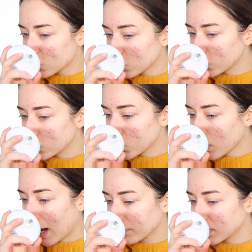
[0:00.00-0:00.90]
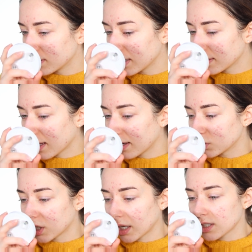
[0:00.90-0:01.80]
so you do have to take that
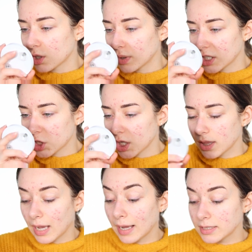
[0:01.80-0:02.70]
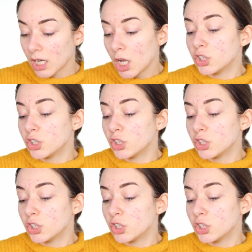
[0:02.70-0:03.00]
into consideration, that